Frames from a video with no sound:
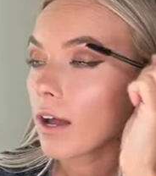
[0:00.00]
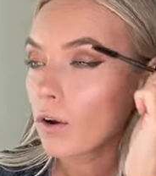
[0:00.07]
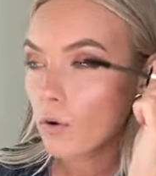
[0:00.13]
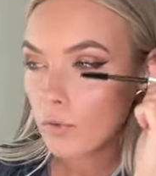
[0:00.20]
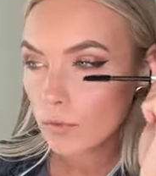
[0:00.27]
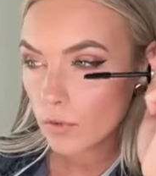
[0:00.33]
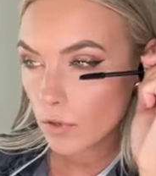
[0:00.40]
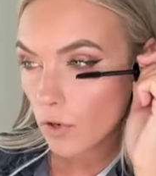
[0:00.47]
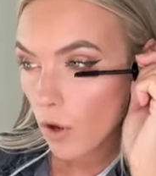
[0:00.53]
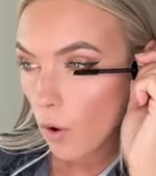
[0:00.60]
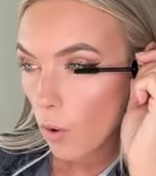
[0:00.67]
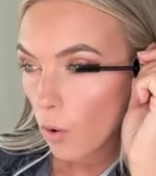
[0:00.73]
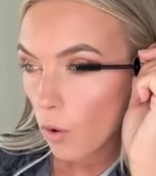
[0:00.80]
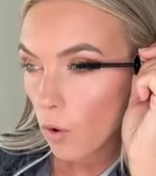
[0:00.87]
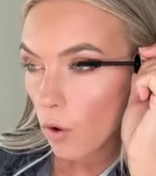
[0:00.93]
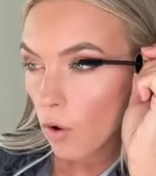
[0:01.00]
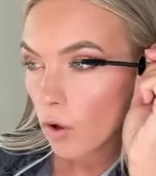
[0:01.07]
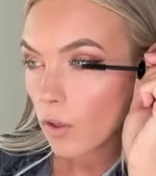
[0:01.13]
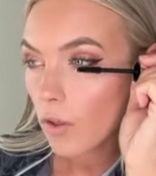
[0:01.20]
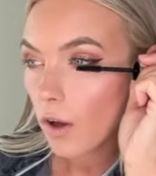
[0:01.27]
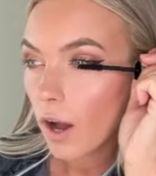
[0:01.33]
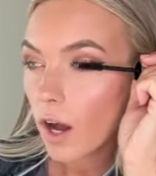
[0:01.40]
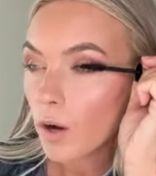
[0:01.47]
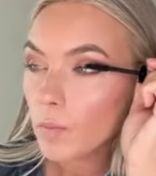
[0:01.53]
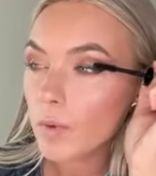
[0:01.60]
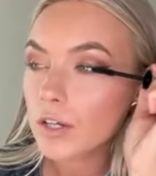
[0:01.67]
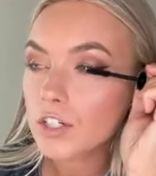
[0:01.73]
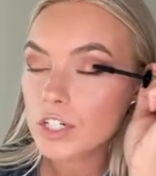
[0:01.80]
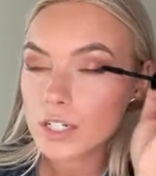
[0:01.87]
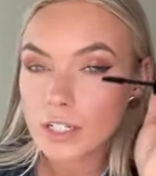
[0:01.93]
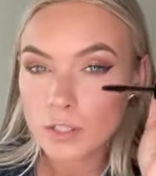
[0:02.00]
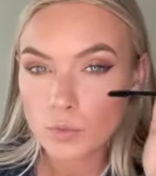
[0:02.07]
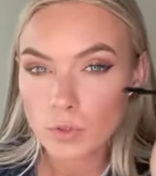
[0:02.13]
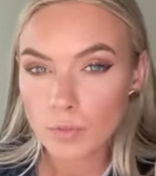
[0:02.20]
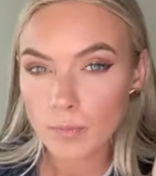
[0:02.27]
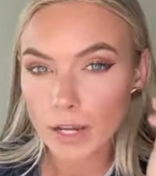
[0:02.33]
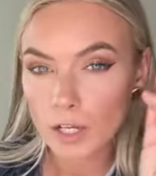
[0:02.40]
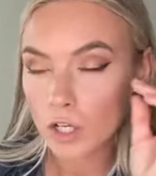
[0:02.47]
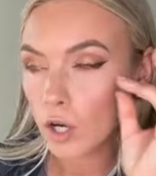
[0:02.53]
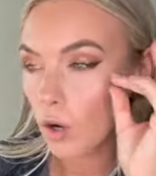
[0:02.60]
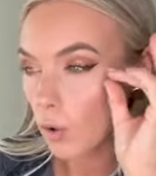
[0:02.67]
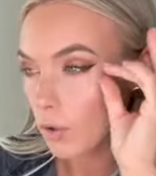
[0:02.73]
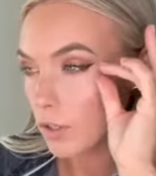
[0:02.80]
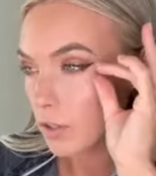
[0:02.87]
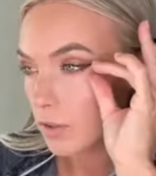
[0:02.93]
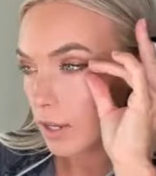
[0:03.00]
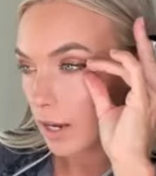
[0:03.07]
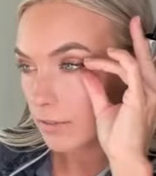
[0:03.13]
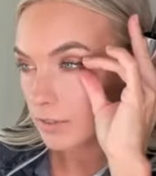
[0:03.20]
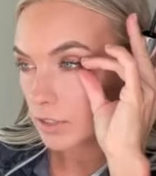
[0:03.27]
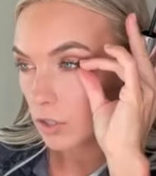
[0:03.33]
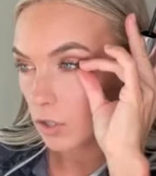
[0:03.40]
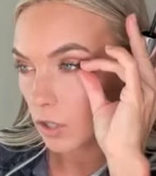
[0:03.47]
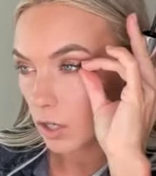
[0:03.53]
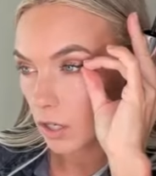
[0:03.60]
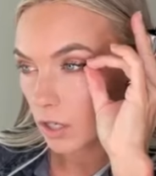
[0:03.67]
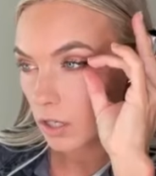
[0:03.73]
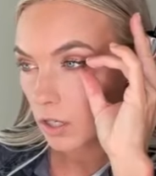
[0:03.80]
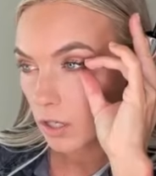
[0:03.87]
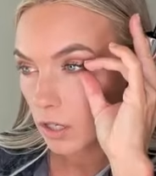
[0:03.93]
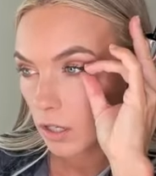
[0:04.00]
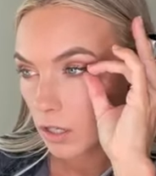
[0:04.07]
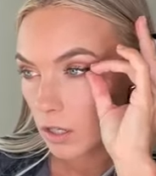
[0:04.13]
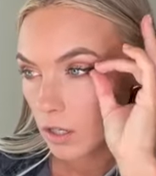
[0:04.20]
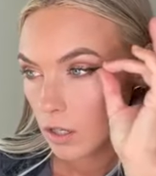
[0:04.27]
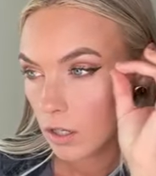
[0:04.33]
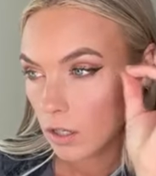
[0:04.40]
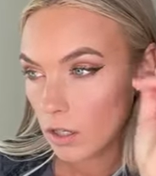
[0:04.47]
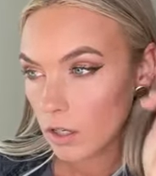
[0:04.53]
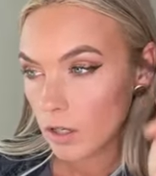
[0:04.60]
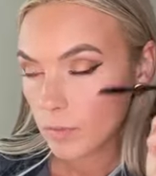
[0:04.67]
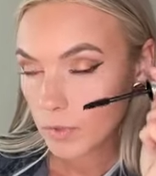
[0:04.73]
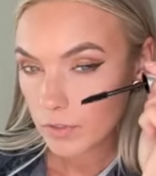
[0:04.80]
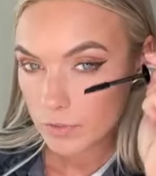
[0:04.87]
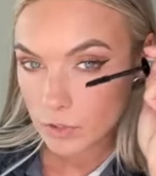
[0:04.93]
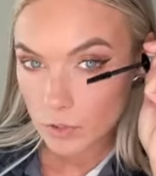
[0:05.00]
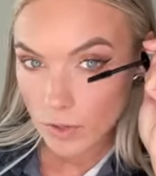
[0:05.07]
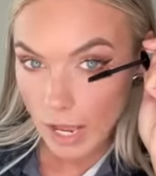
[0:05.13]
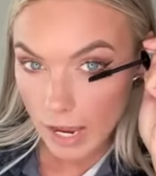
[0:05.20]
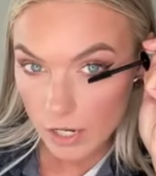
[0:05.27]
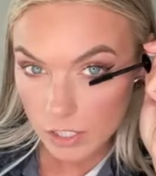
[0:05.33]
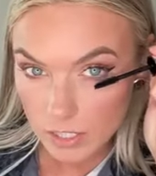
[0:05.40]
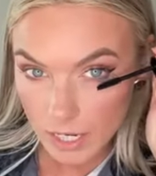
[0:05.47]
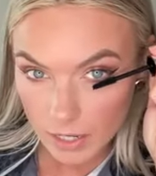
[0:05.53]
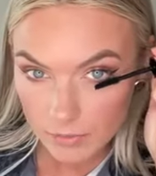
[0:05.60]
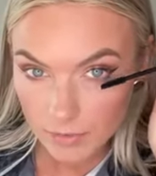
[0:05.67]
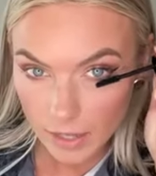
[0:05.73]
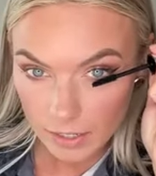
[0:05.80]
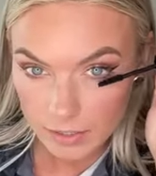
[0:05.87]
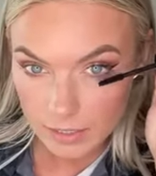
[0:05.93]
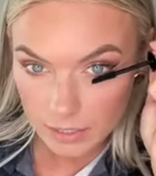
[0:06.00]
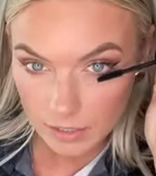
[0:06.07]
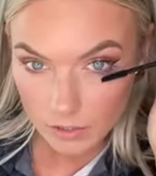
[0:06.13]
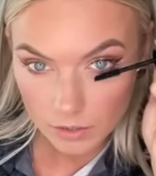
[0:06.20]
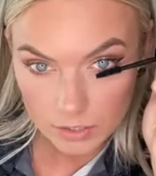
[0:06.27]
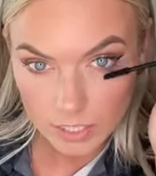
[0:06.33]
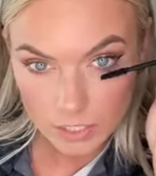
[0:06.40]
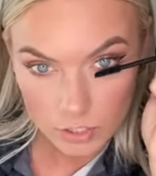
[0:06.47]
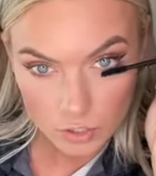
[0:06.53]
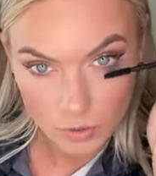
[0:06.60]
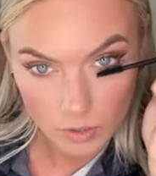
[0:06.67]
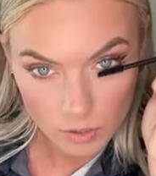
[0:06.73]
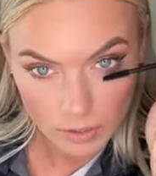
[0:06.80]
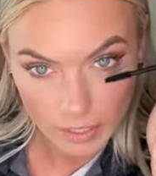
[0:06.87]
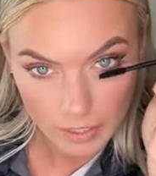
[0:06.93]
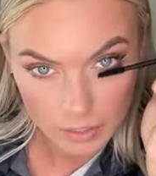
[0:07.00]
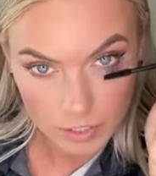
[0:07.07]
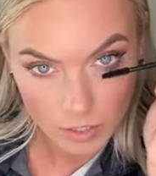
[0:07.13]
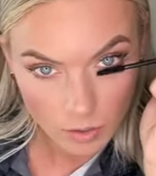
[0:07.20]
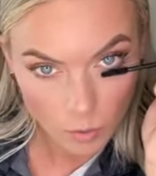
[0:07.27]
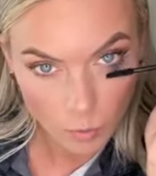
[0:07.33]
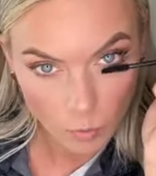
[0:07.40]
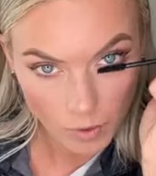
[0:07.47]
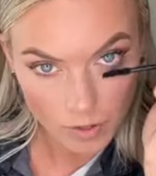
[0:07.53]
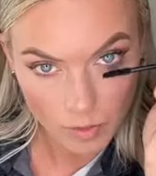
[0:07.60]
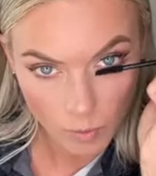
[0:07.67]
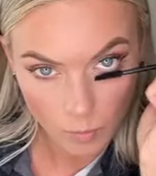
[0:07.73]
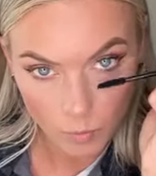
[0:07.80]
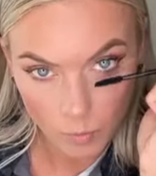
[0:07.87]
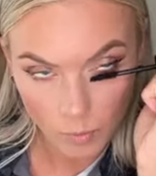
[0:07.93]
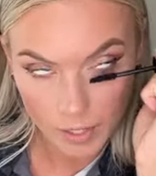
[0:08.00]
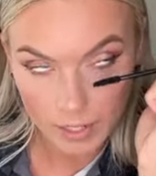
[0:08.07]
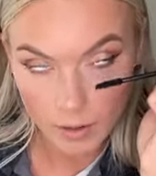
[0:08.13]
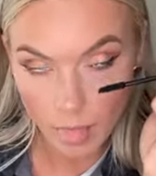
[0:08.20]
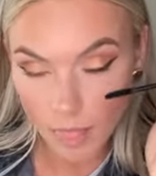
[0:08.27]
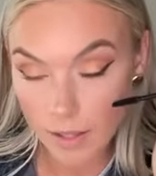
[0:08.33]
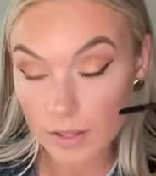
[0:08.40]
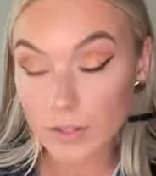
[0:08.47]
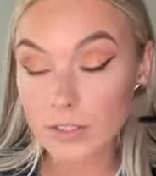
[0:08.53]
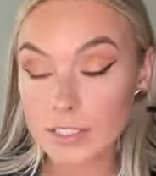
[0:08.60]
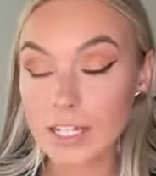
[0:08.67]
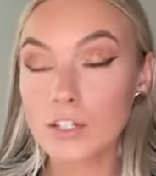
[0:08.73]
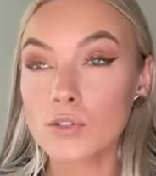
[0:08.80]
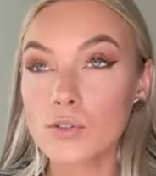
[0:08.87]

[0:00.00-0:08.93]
I don't know how much it is with my code. You'd have to look. But if you do hashtag fancy, it'll send you a link to the website